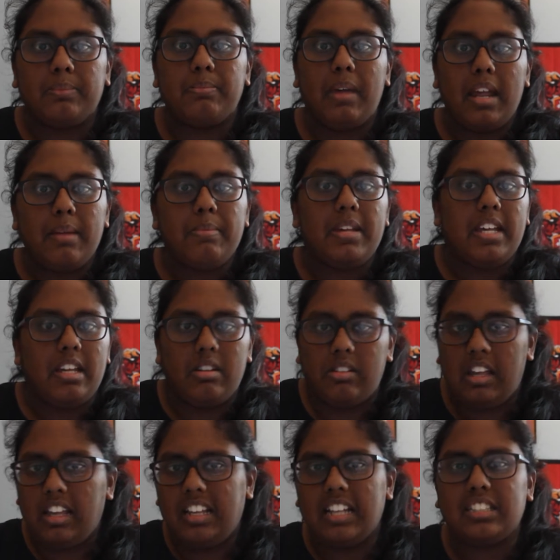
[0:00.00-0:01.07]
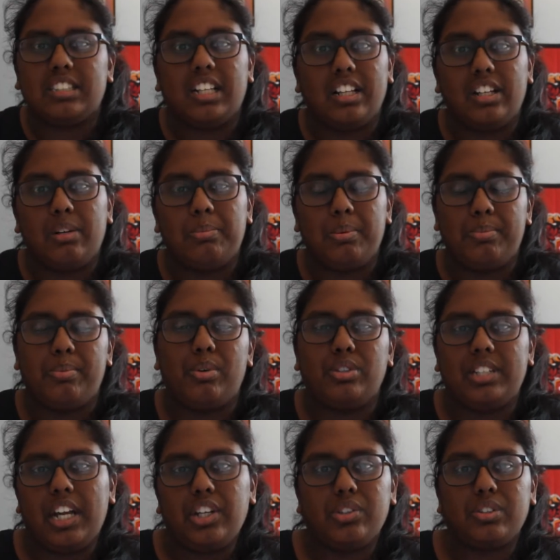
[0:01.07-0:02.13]
maybe it gets a little bit more
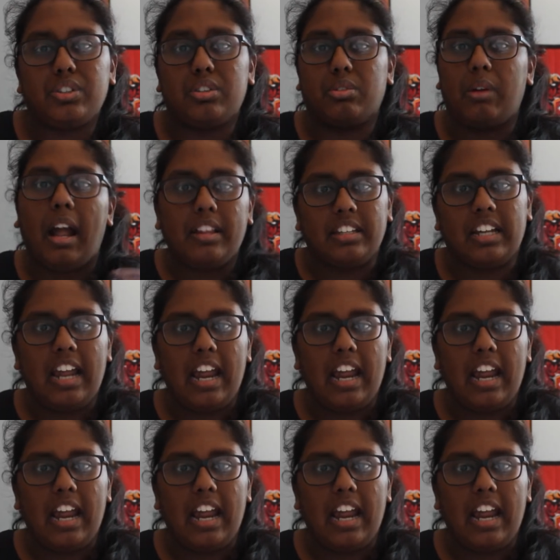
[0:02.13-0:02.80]
dangerous throughout the